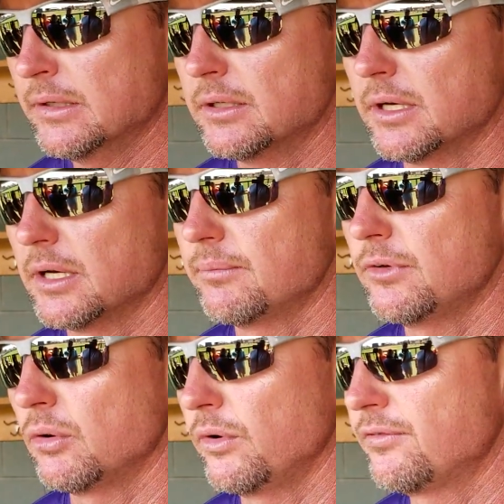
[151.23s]
Uh, you
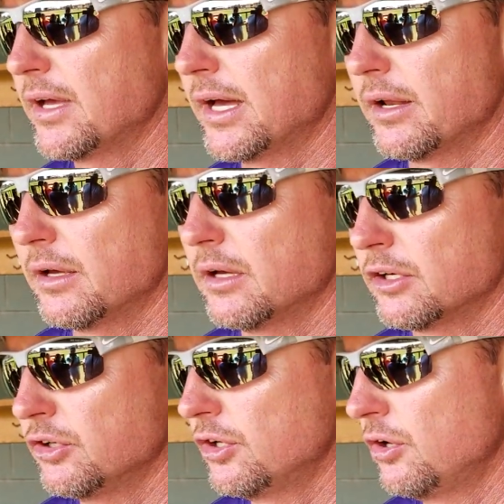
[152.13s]
know, we've got a, a
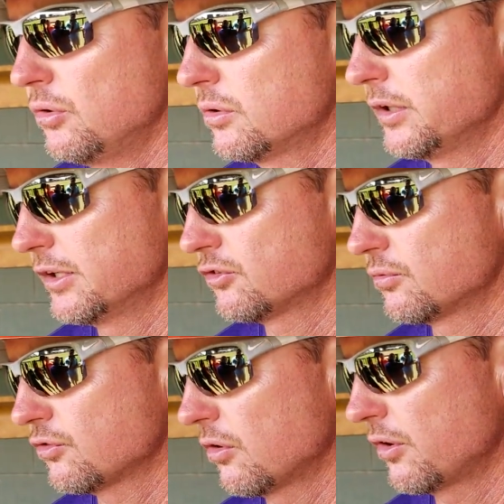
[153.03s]
good nucleus
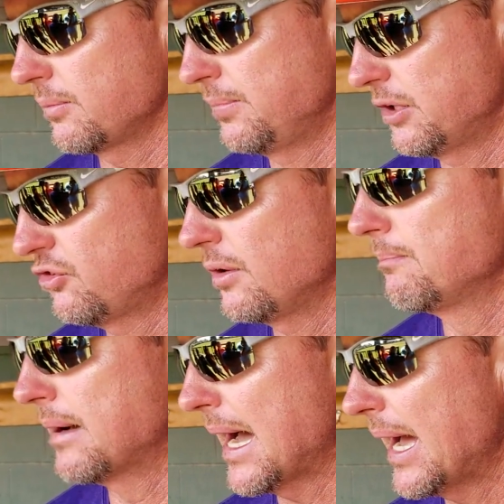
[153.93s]
of starting pitching
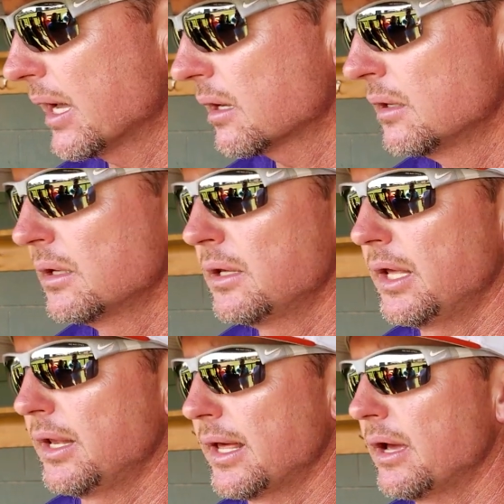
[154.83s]
back.
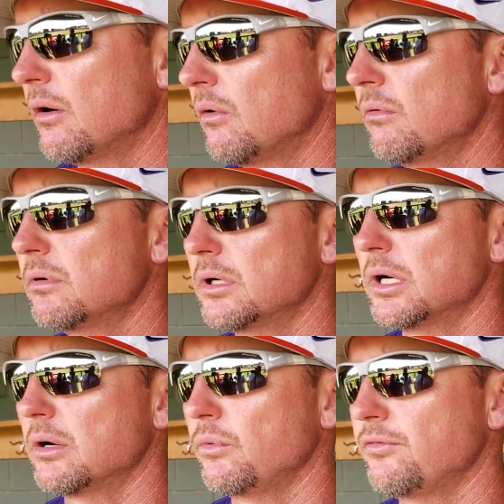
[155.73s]
And now
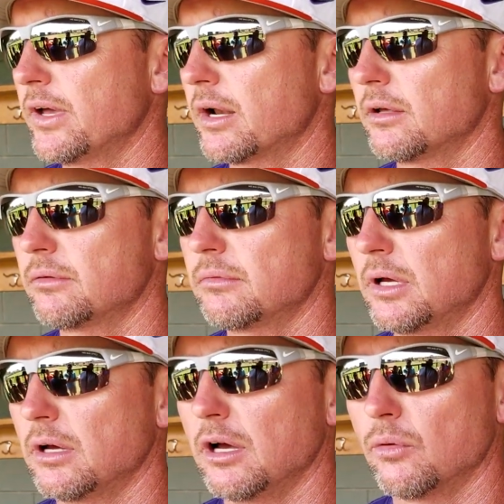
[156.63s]
uh, we've got a,
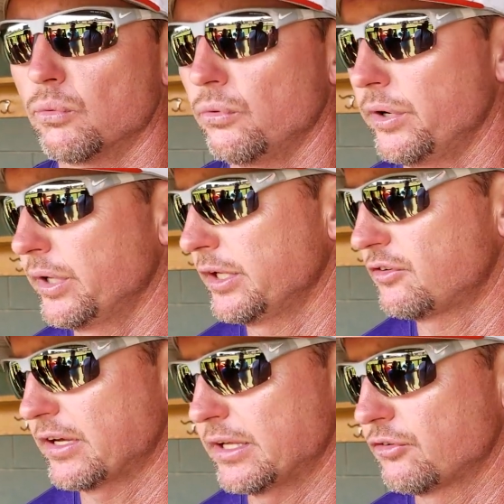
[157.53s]
a, really
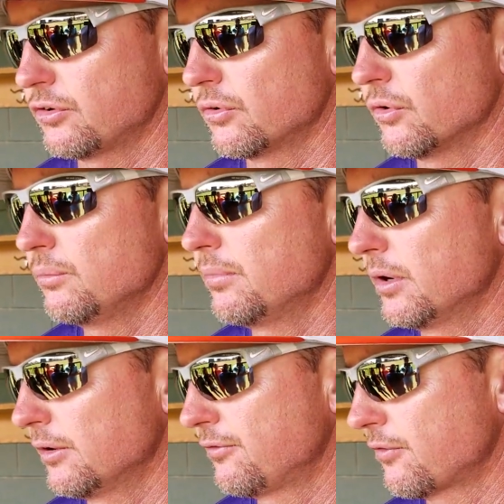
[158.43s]
talented group
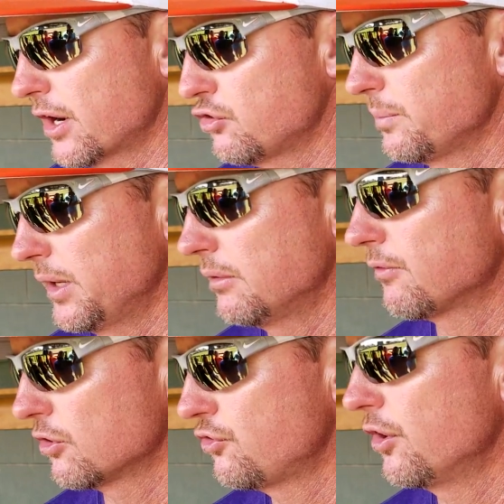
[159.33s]
of freshmen,
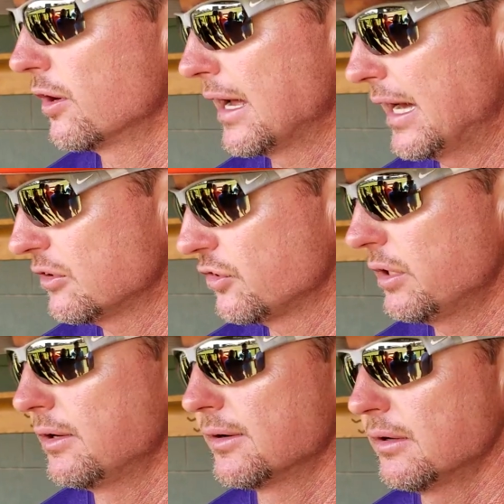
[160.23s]
first year guys in
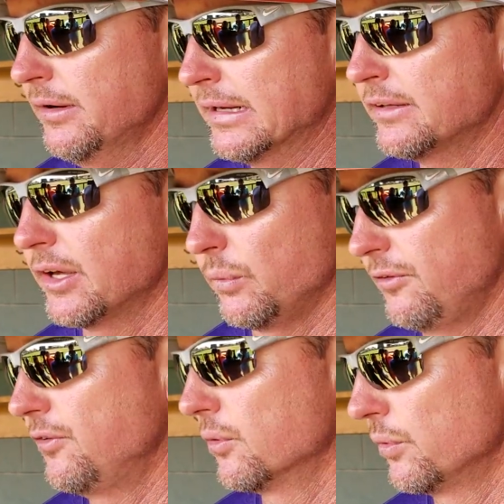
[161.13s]
here that we
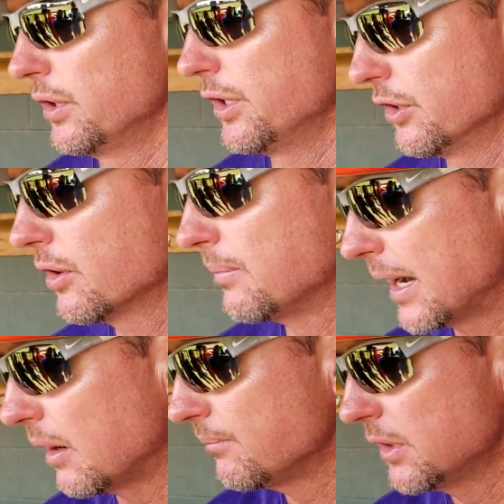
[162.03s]
feel really good
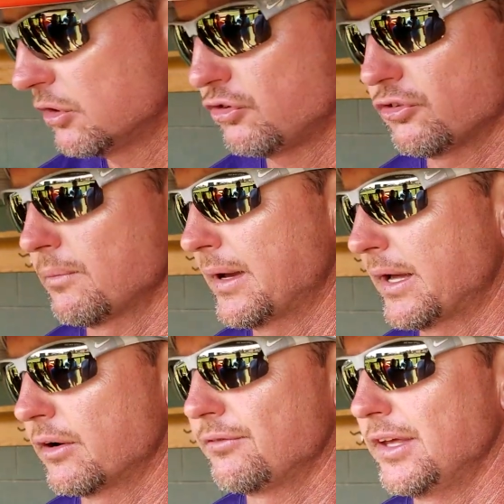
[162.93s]
about. It's just a
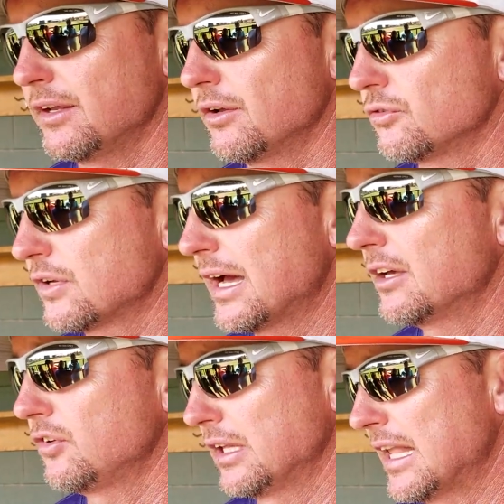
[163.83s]
matter of getting those
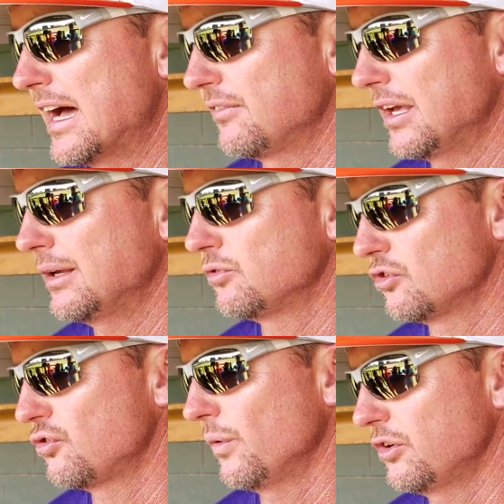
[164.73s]
guys in live game
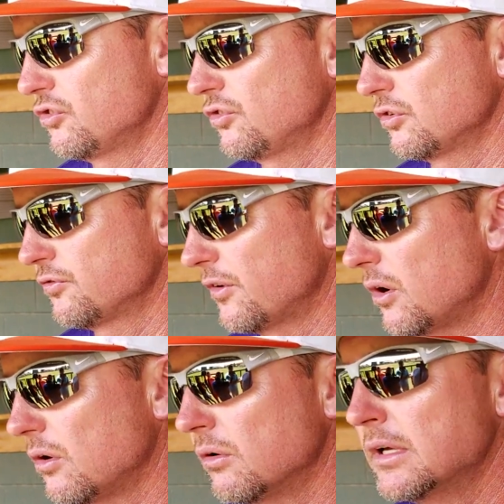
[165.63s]
situations this
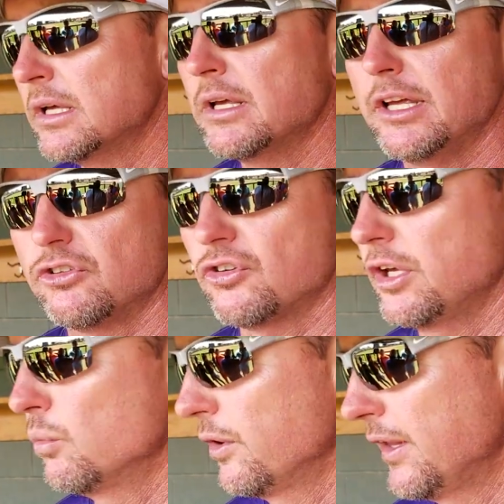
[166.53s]
fall and
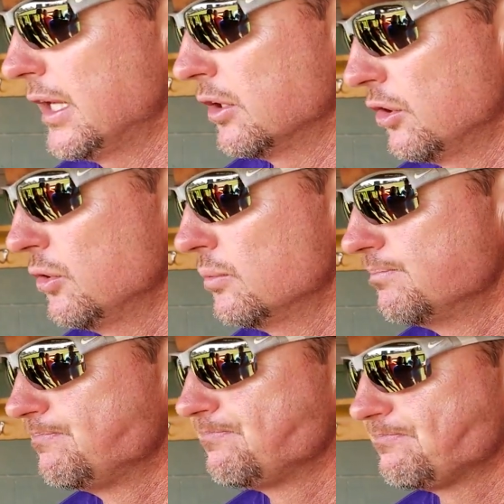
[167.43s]
seeing what they can do.
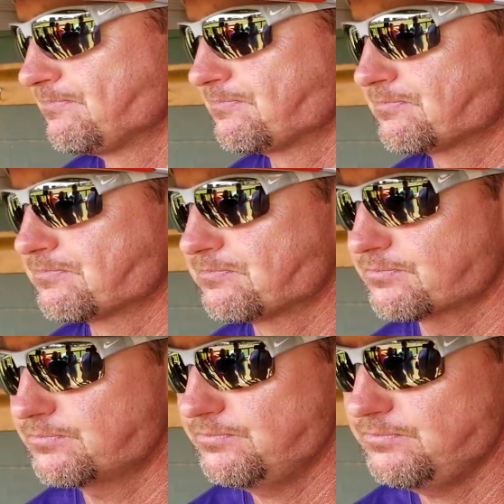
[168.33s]
You had several guys
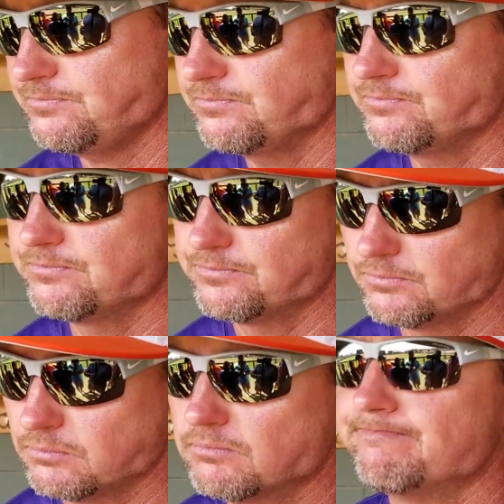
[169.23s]
that turned down a lot of
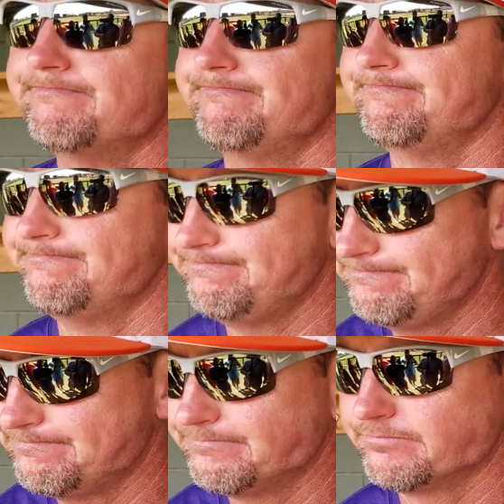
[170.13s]
money to mm-hmm. come to
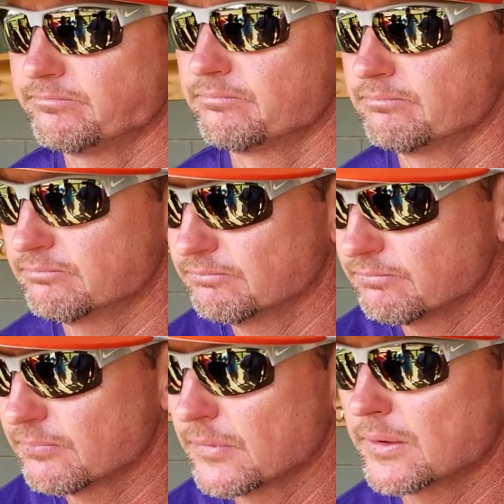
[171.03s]
Clemson. How
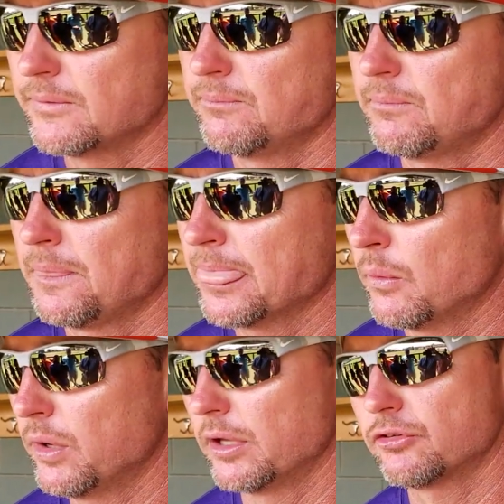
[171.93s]
important was that?
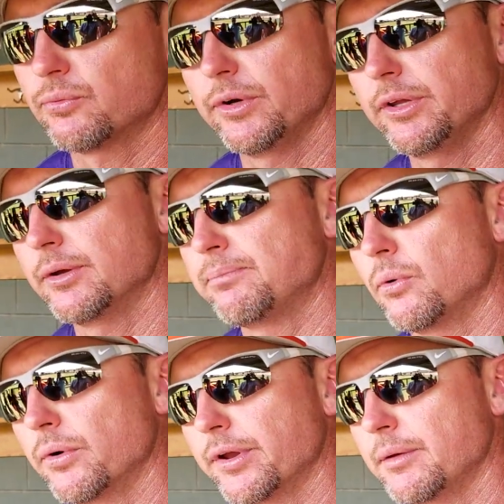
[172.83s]
Well, it's really important.